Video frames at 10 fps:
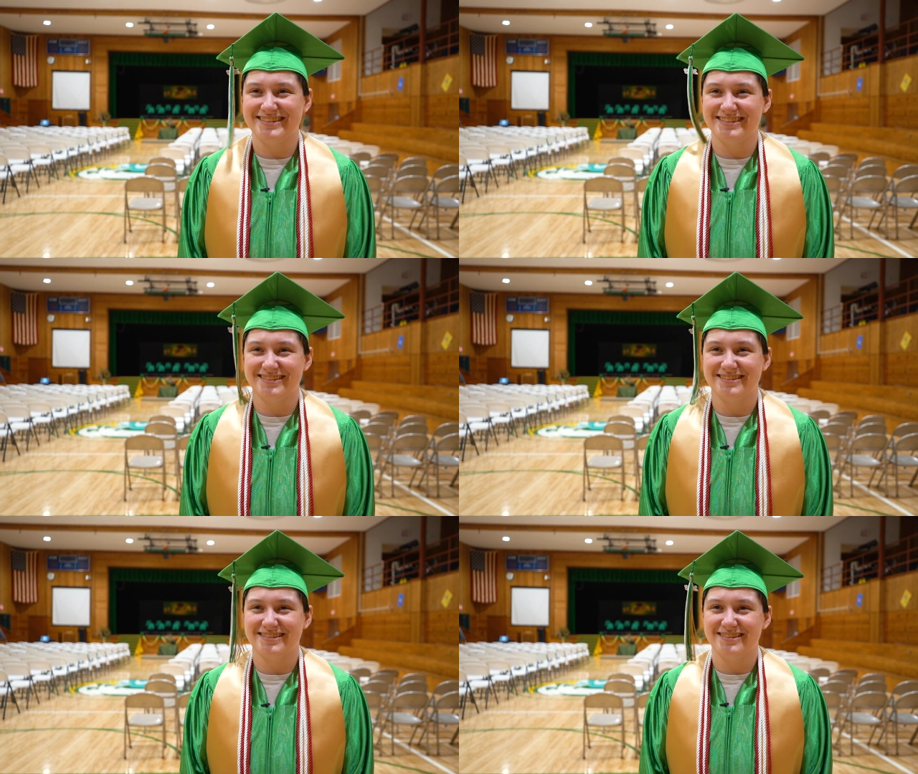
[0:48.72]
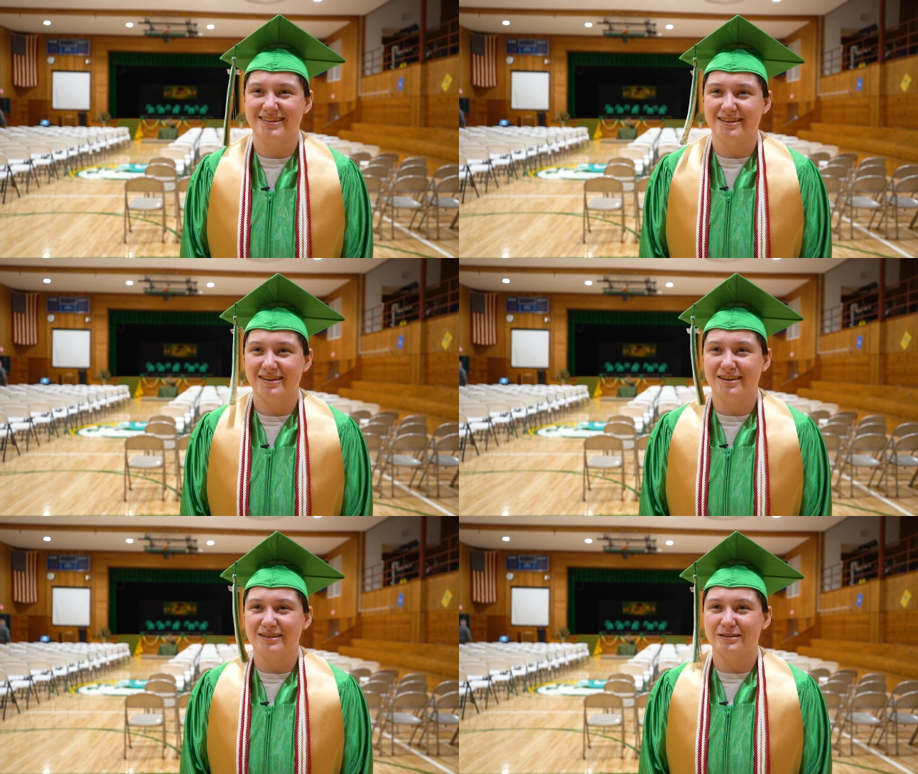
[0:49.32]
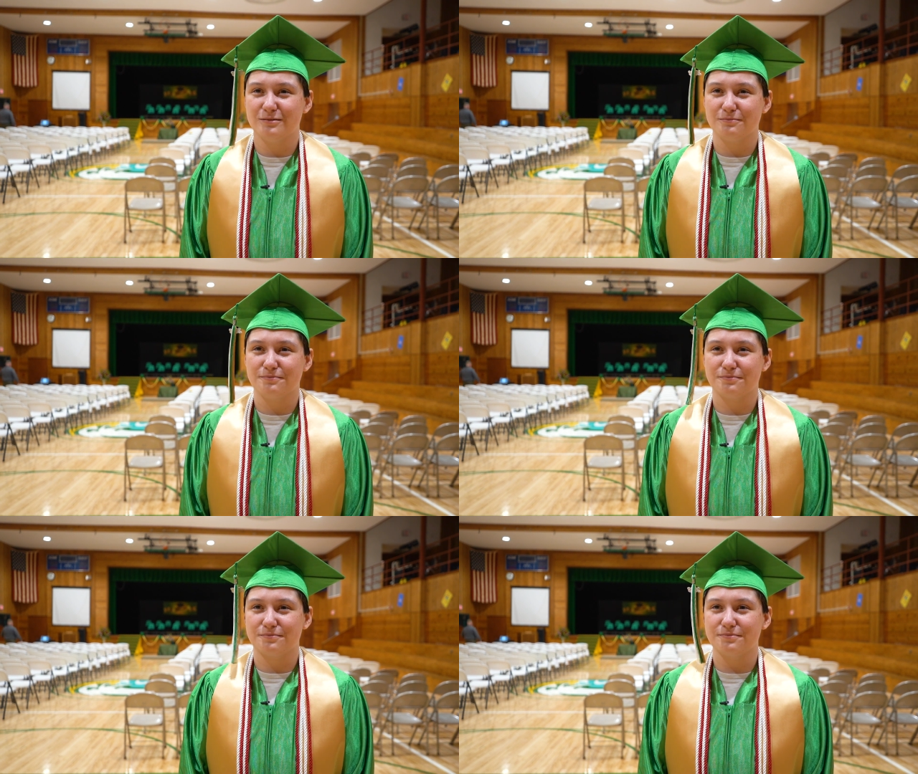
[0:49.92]

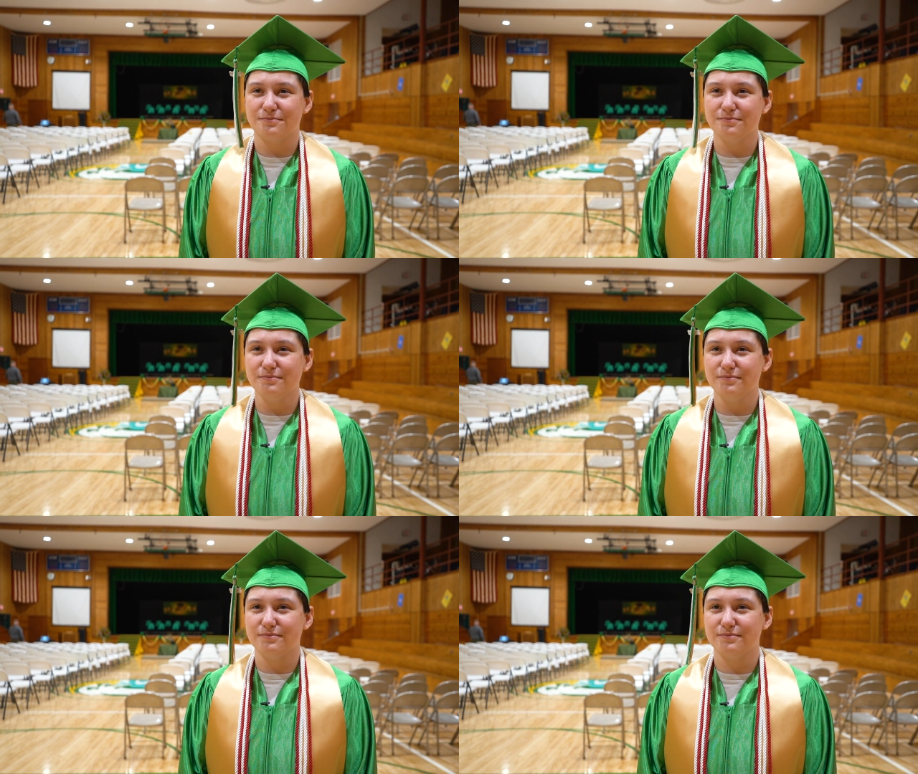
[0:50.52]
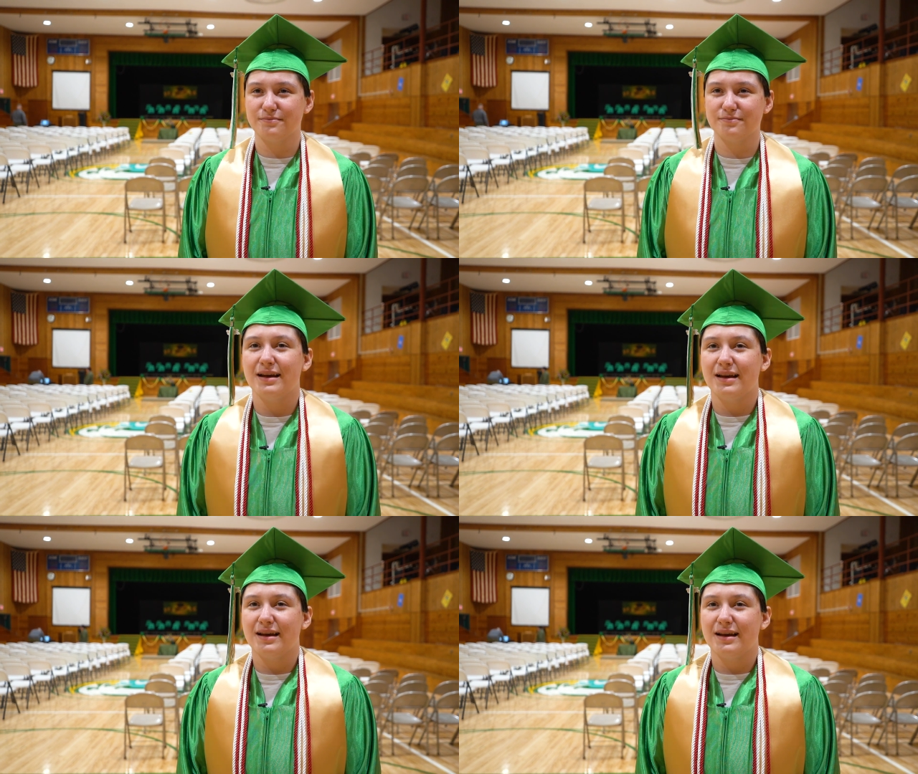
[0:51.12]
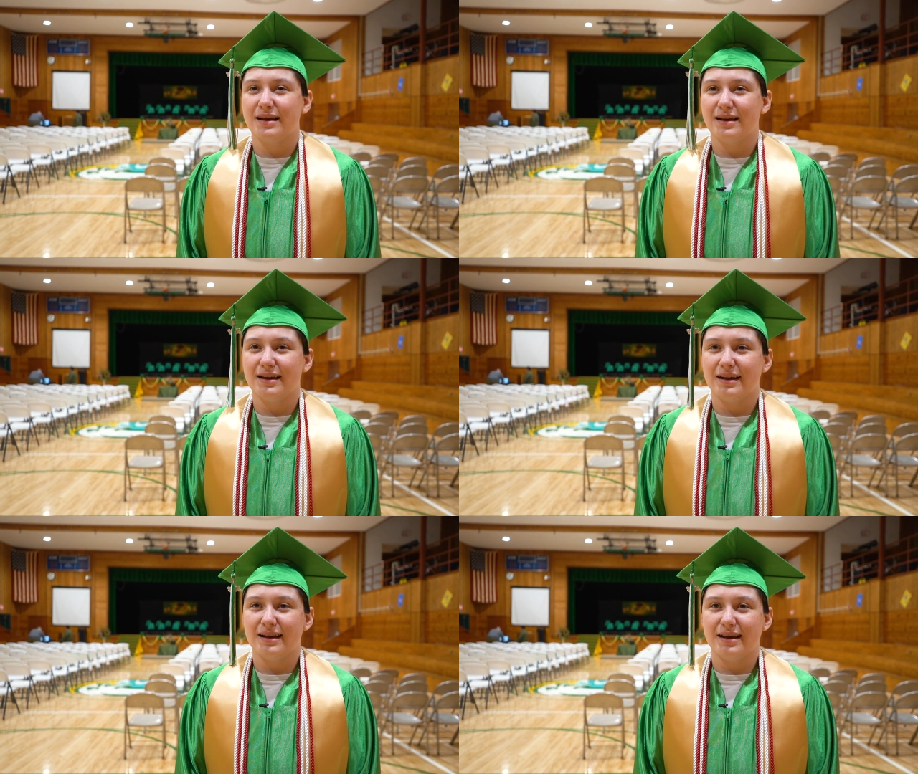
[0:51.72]

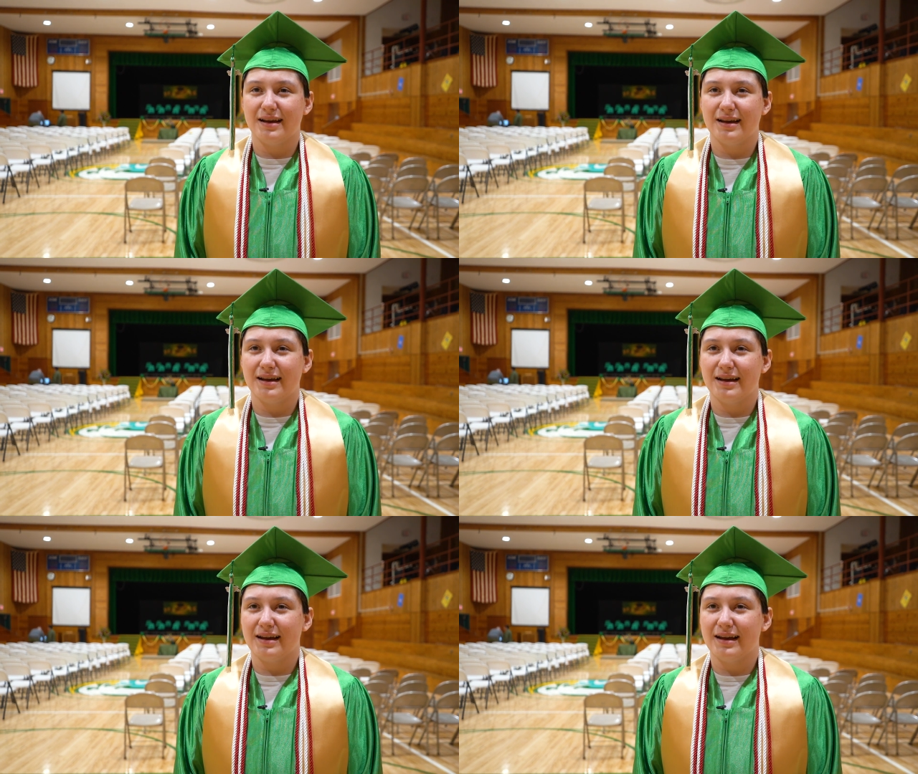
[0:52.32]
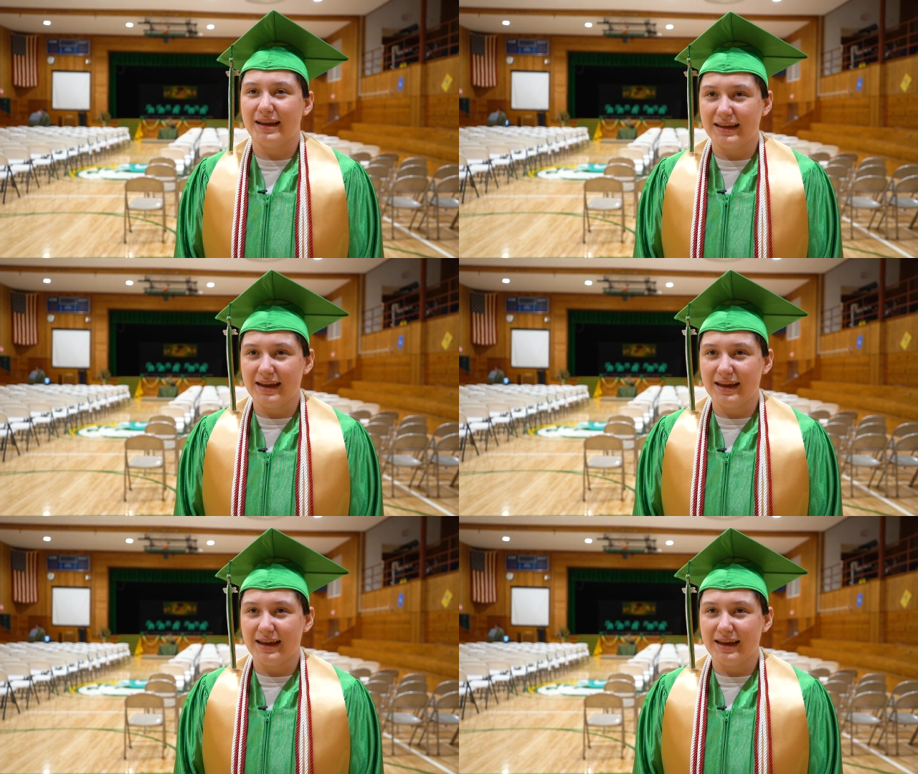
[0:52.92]
[no speech]